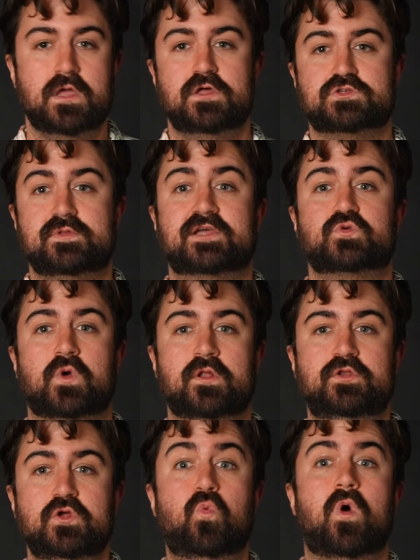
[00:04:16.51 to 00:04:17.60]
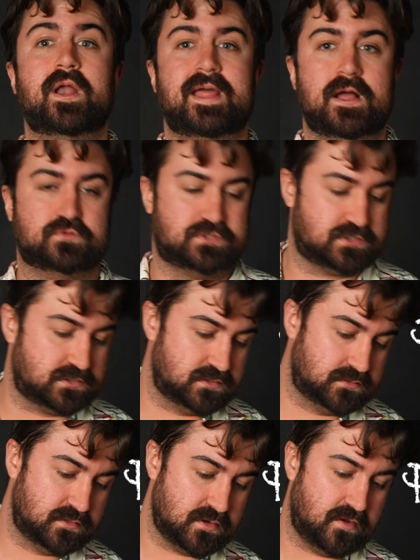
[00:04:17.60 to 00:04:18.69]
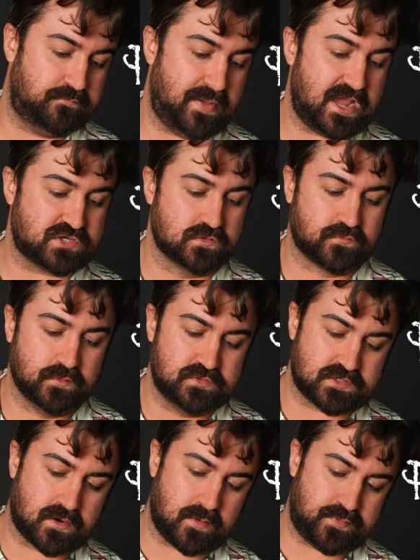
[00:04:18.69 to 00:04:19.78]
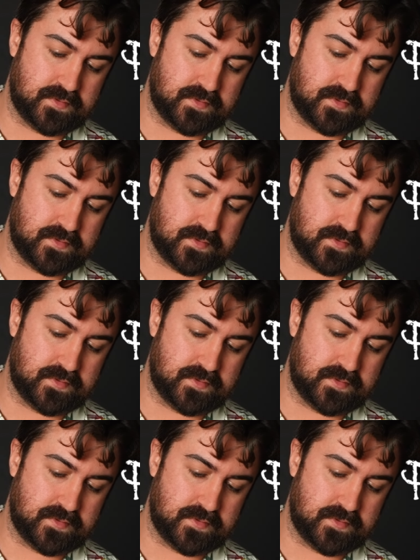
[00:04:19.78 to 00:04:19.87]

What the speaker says: So next we're going to do 1 ounce of Passionfruit Syrup.